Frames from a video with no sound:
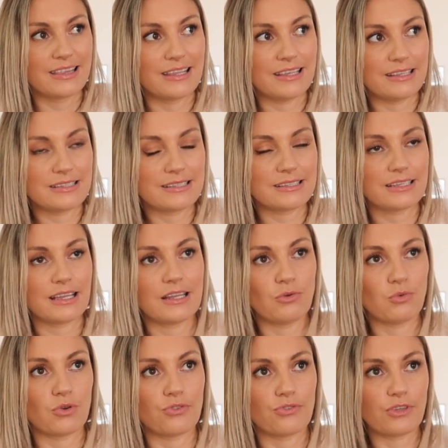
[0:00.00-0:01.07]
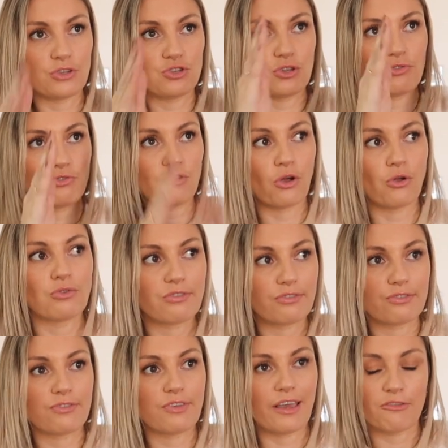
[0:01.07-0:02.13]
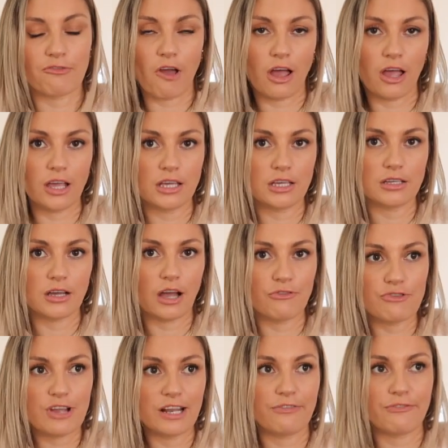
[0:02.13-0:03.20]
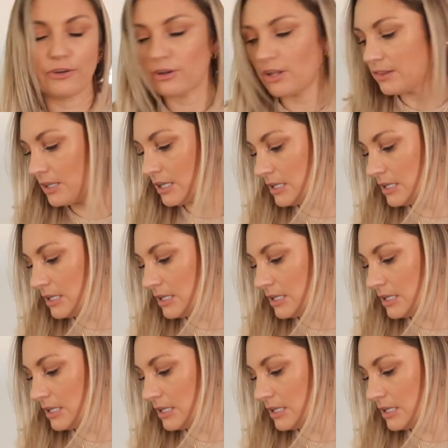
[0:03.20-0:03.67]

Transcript: these skinny ones, they just don't sit right. I really feel like